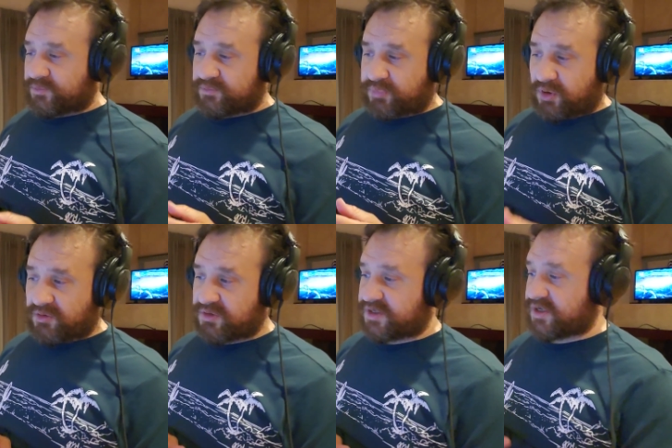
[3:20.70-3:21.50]

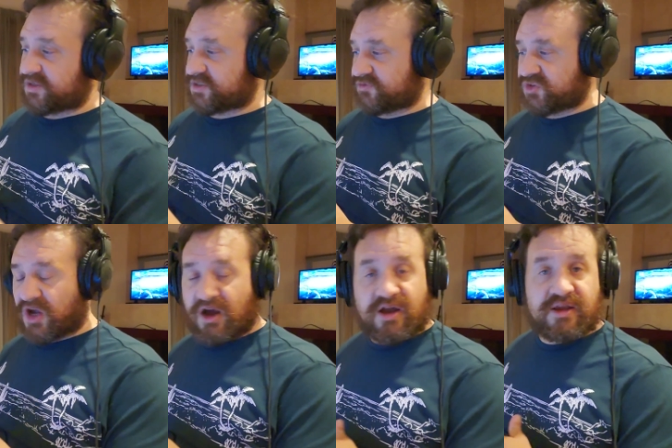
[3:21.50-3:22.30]
Partly because of
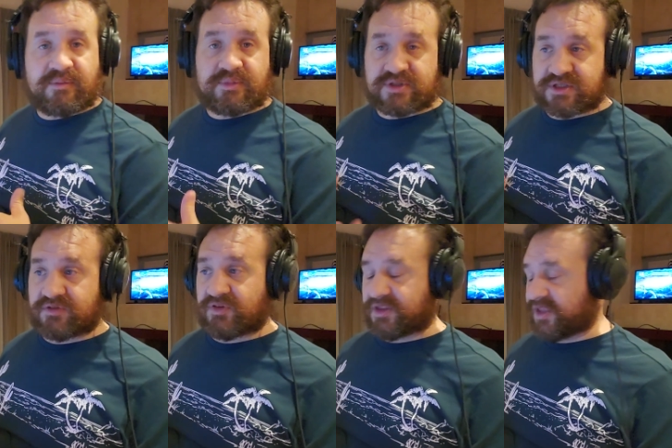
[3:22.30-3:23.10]
time and
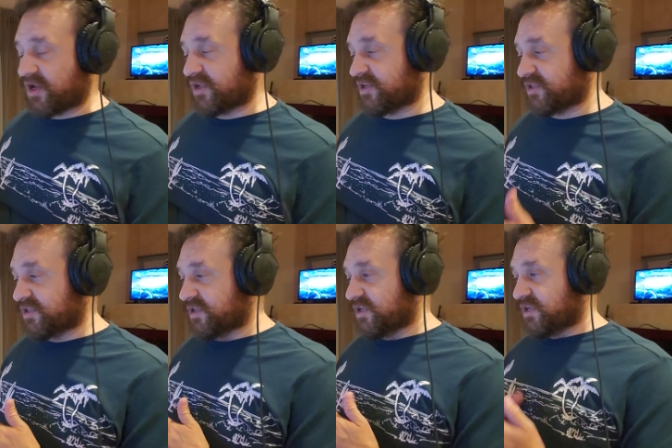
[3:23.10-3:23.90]
stuff like that.
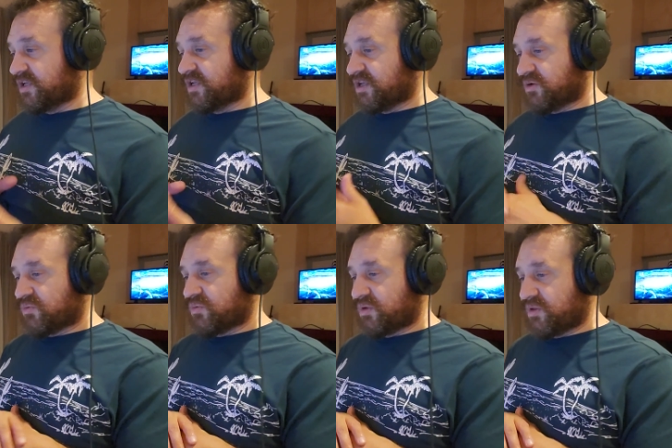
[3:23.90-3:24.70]
It
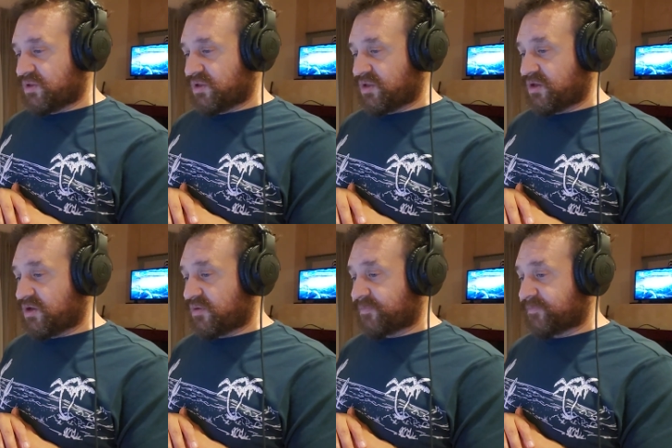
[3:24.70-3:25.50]
really
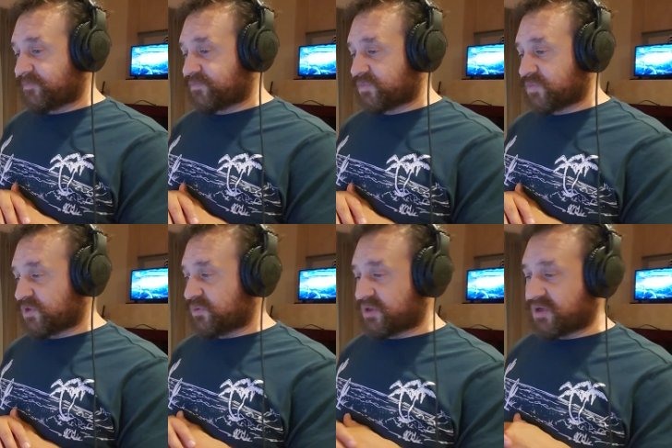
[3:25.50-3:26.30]

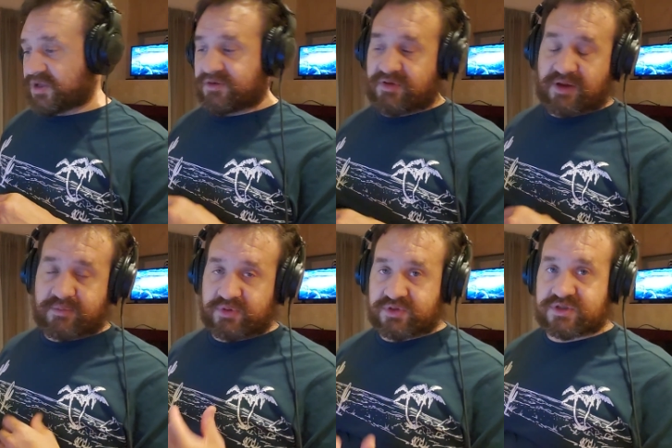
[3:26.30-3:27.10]
kind of
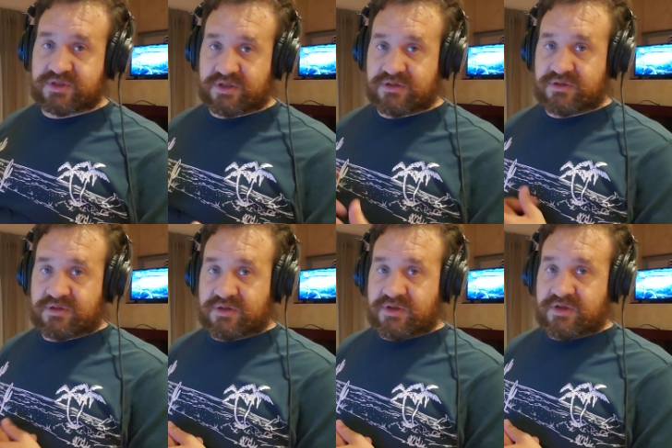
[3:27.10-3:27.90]
hampers the
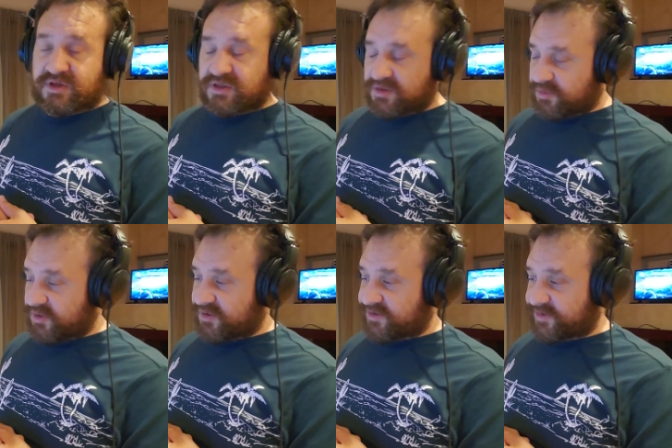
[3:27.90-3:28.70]

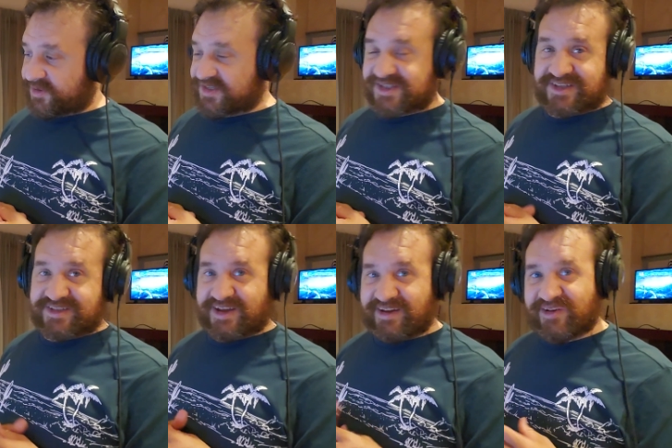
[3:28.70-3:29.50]
ability to sit
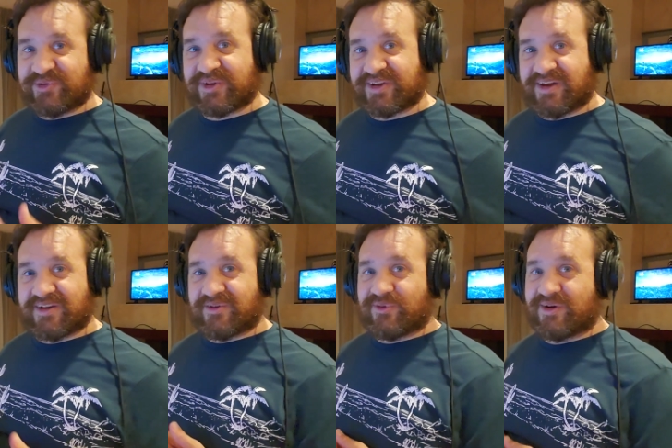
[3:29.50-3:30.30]
down and kind
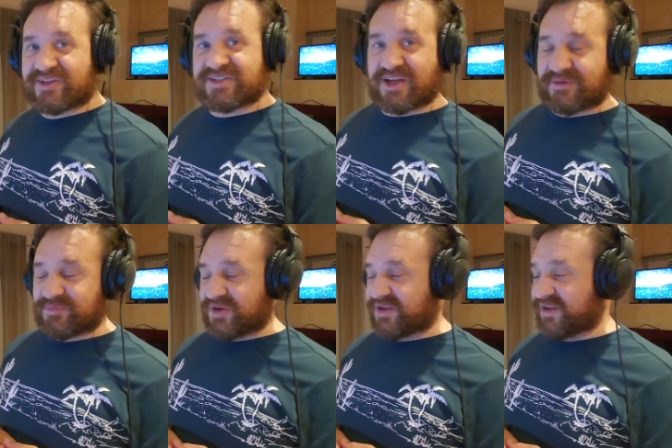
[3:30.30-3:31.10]
of watch it.
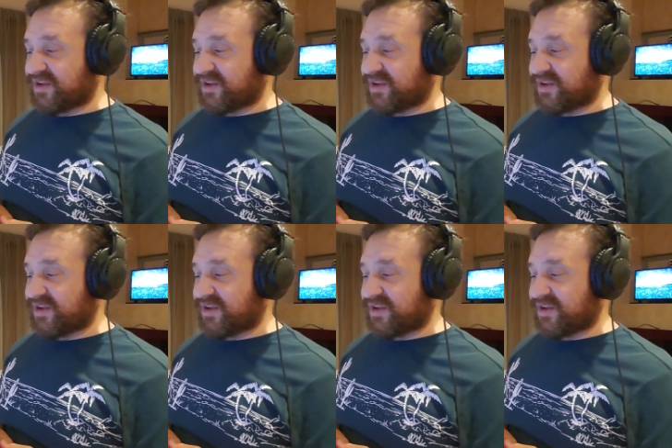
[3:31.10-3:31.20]
But